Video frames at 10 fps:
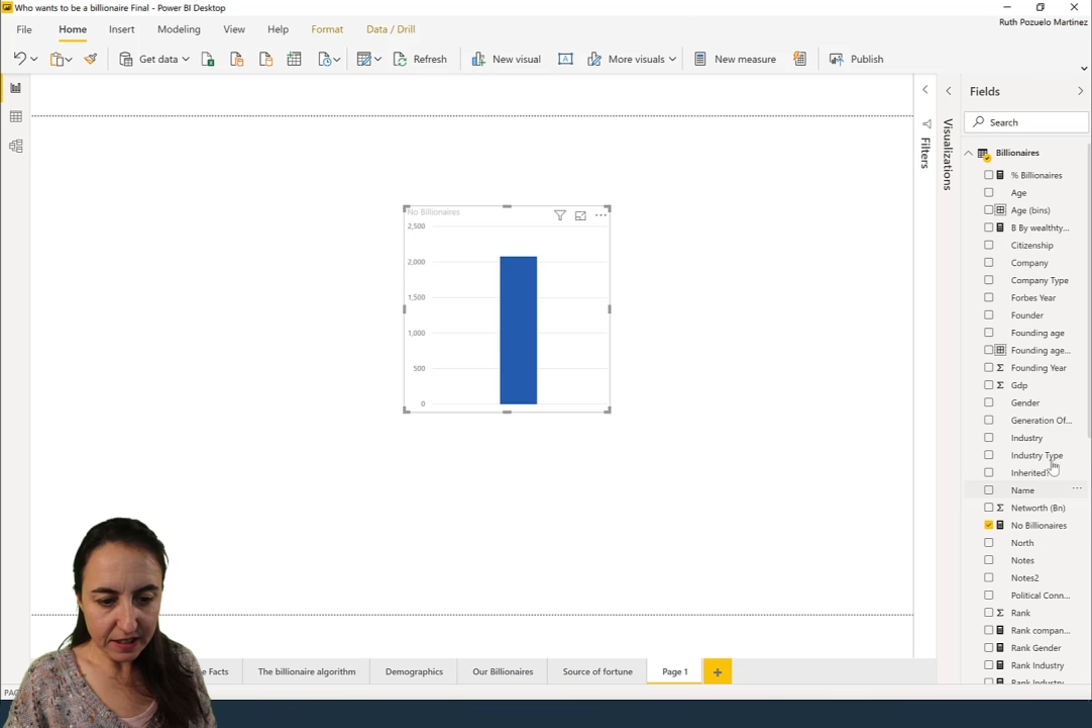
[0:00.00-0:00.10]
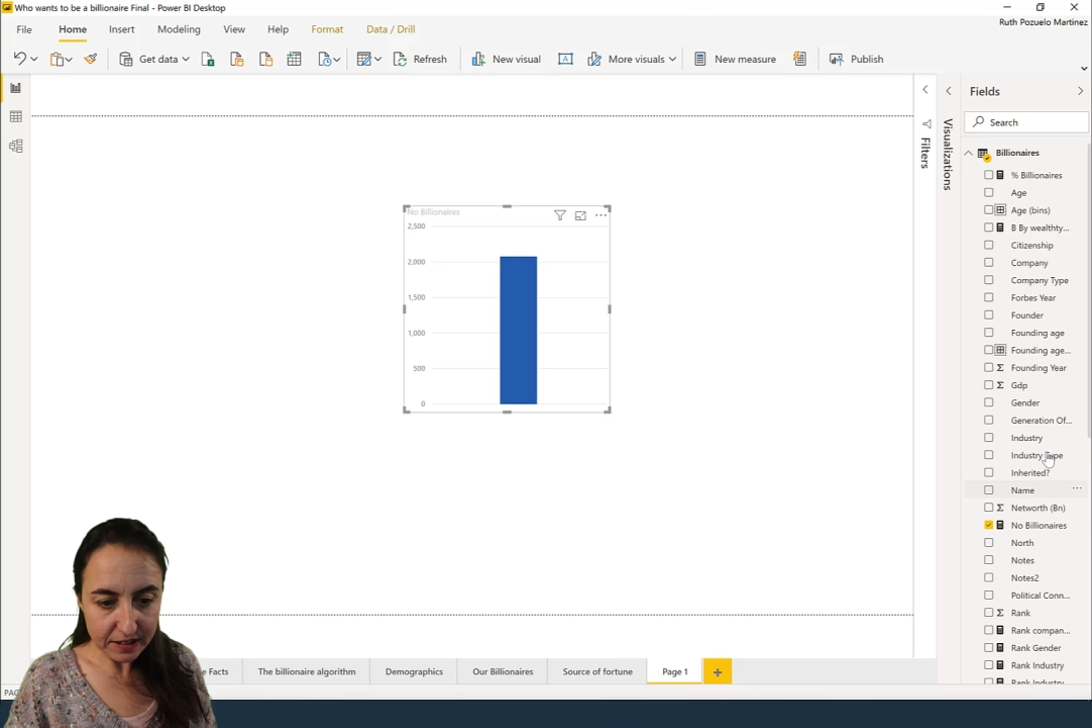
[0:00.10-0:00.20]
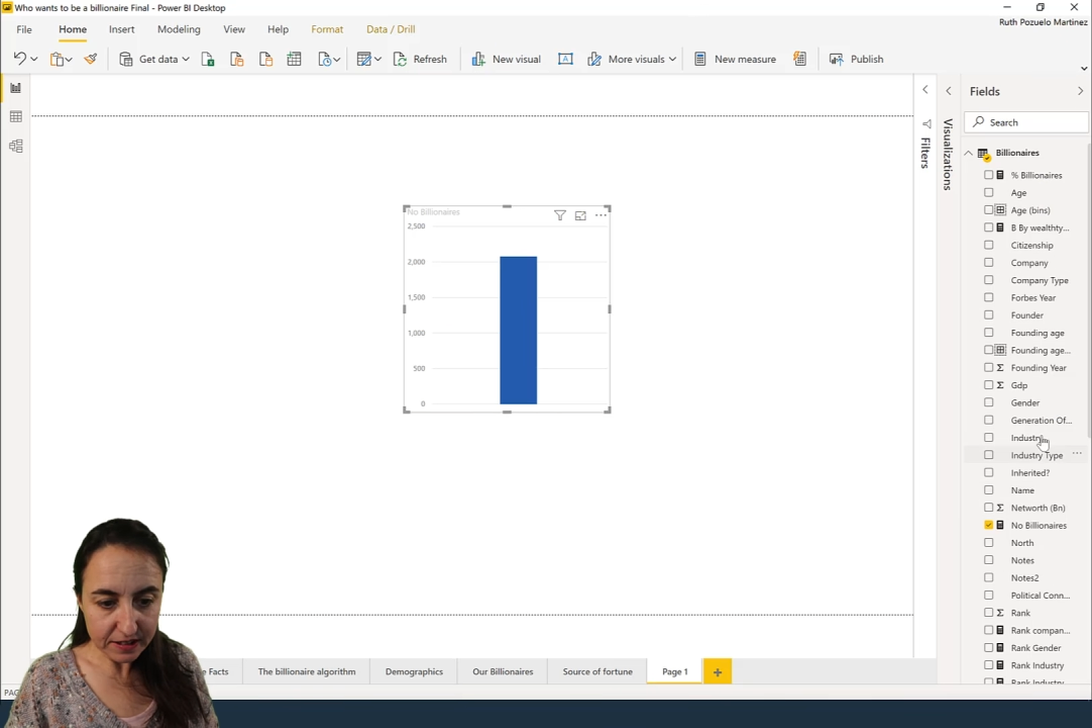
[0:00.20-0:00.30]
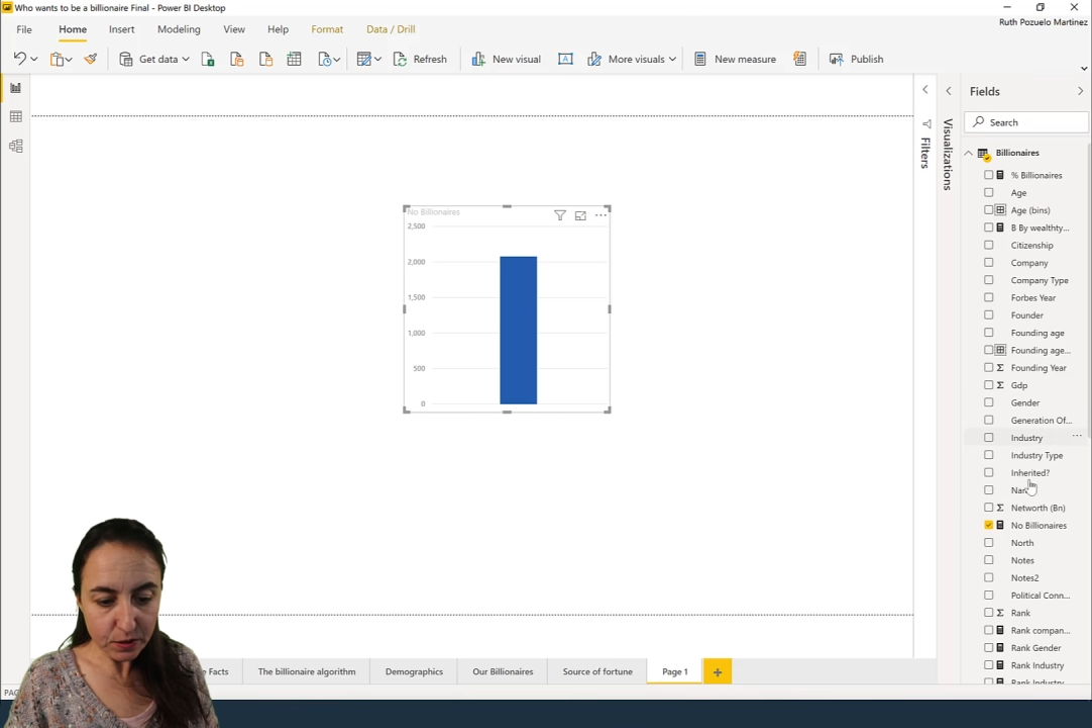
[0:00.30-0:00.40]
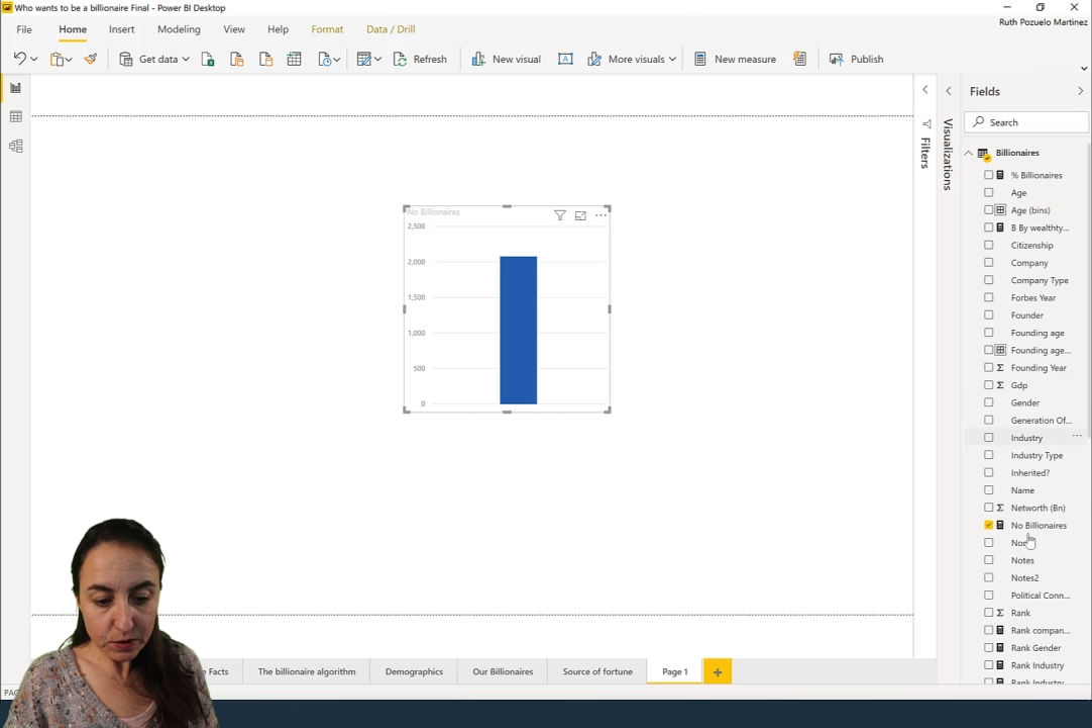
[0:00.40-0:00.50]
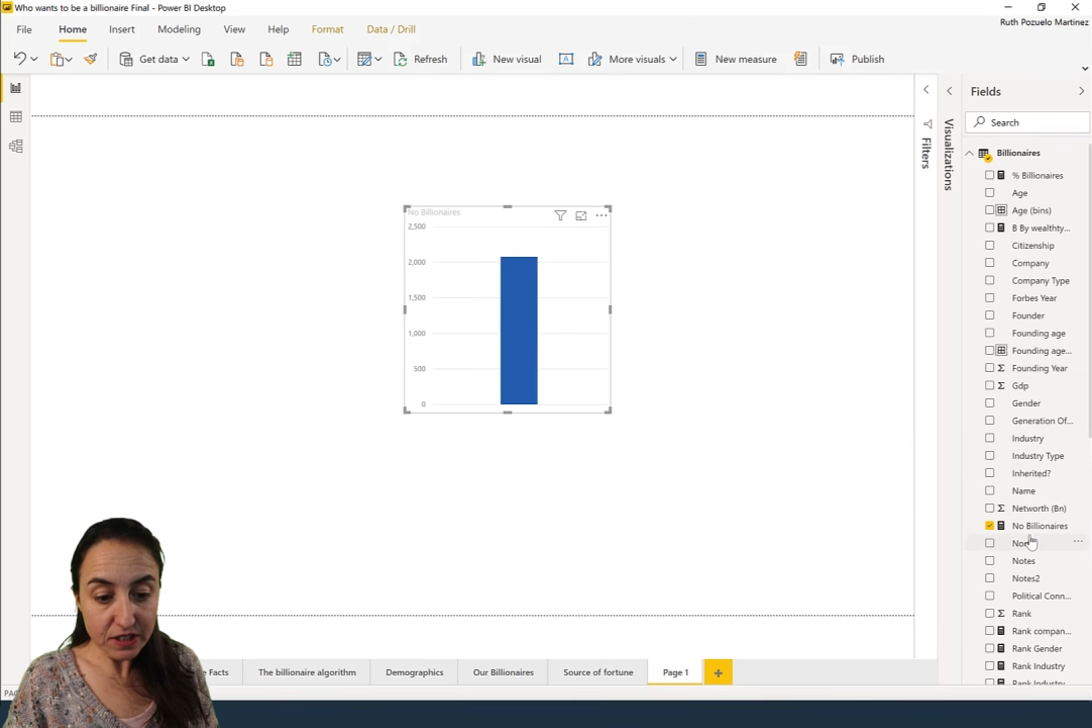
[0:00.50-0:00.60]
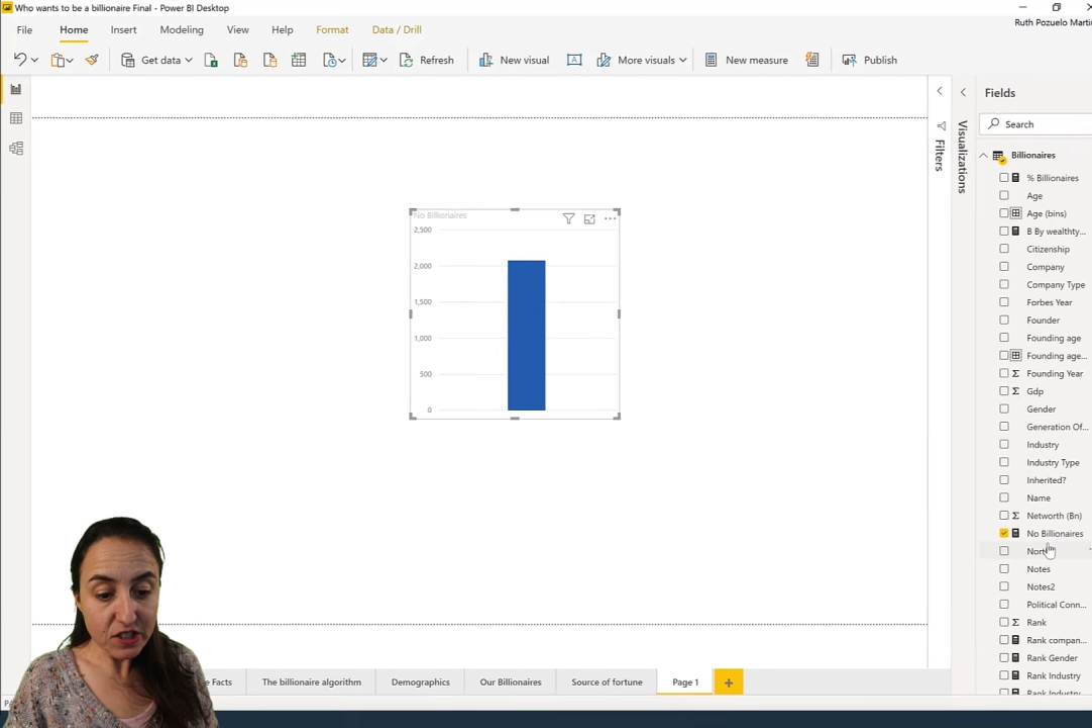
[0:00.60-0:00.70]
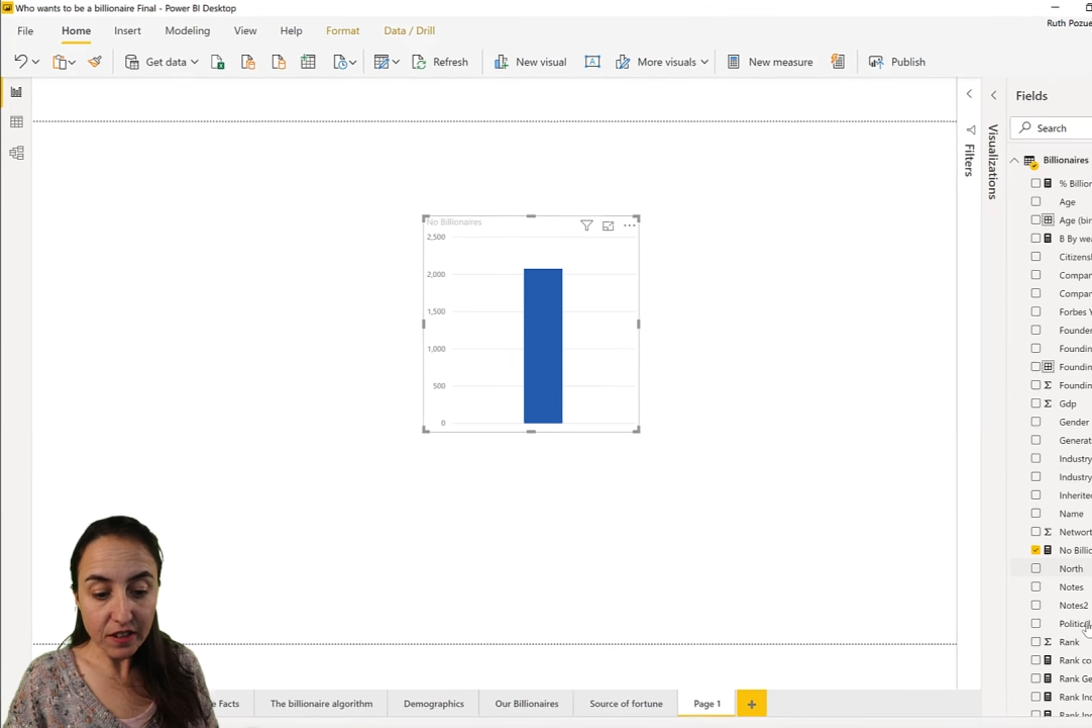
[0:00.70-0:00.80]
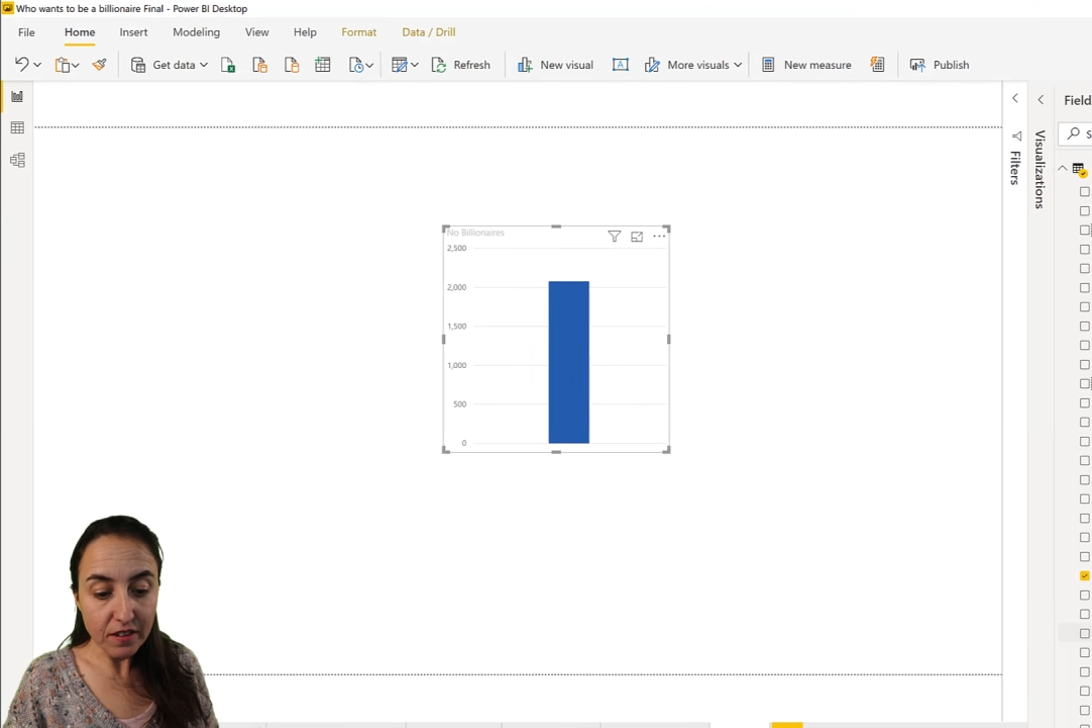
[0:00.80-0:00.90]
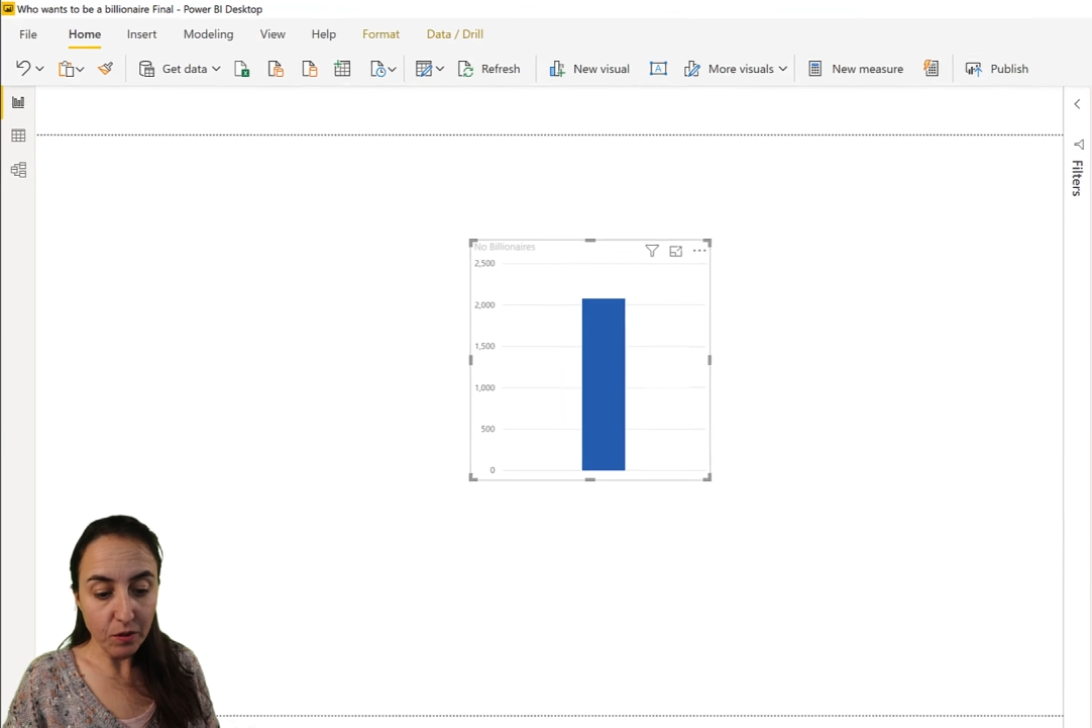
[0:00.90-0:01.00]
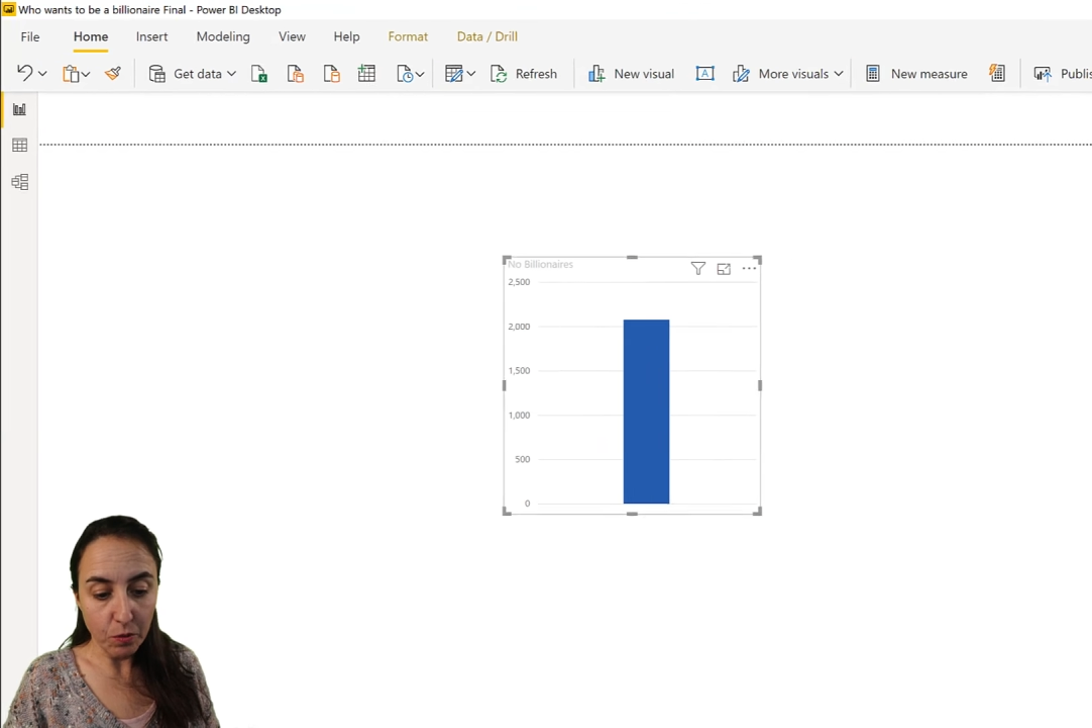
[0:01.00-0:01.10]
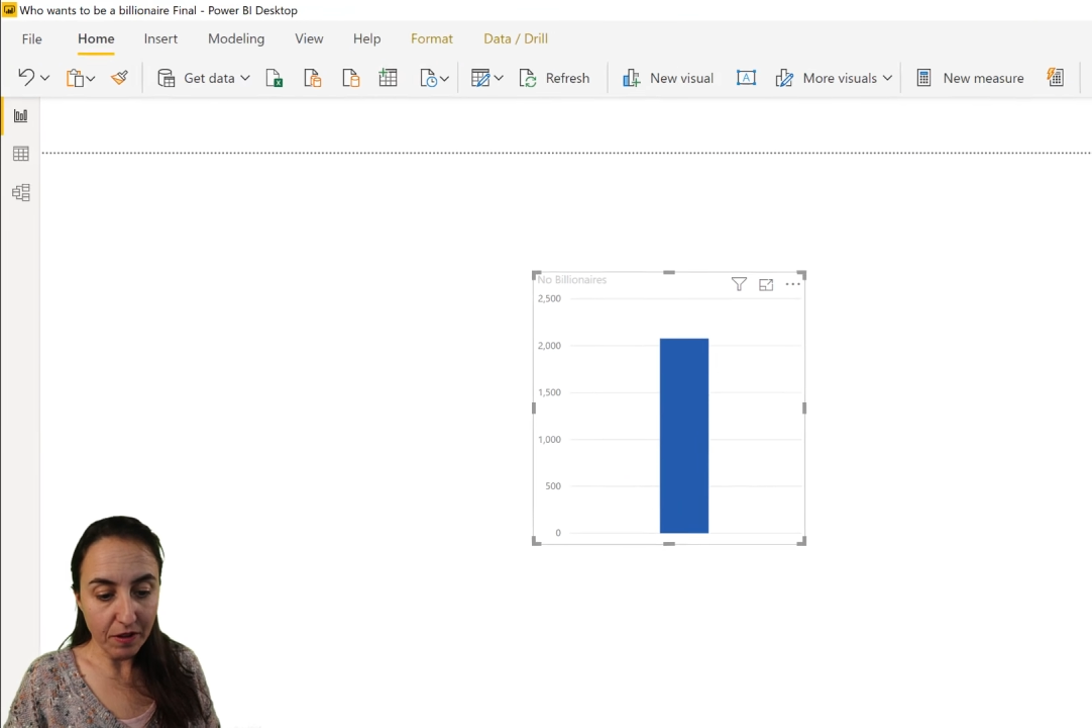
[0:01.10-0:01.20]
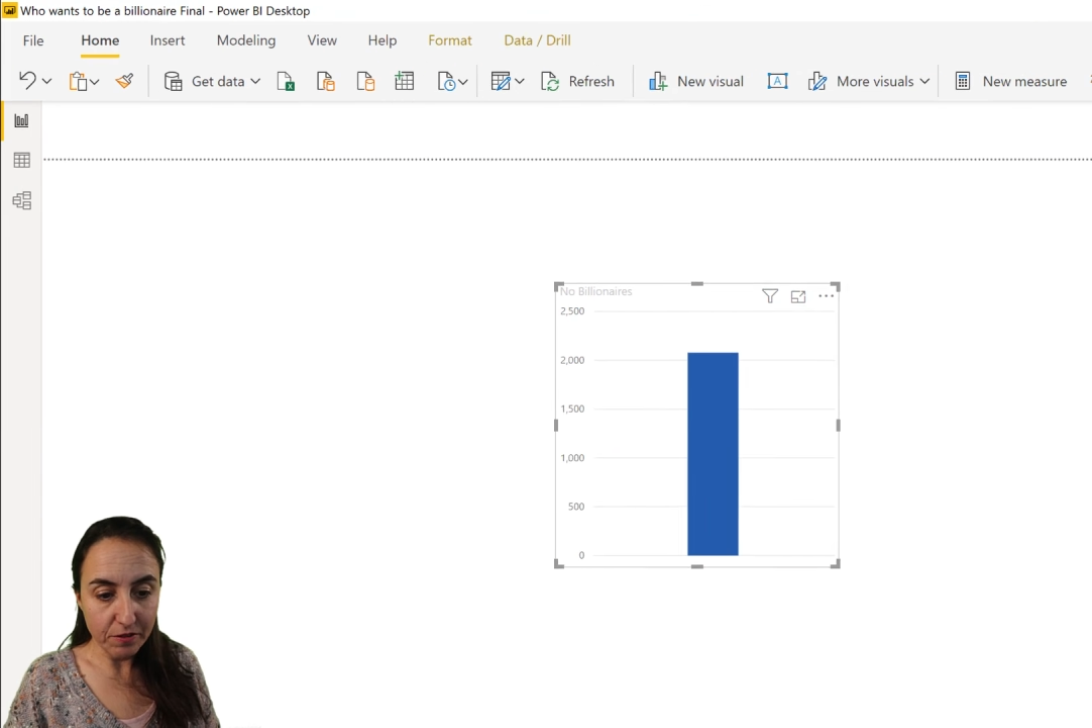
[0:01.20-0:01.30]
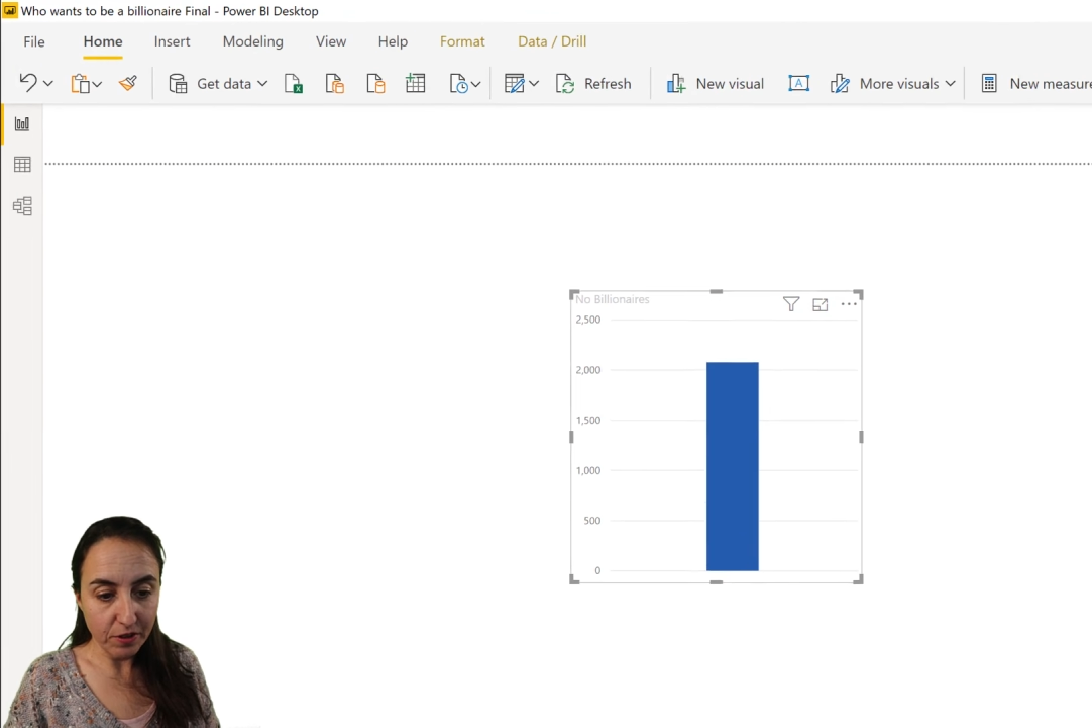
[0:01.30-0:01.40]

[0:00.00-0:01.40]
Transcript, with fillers: Let's do the gender one,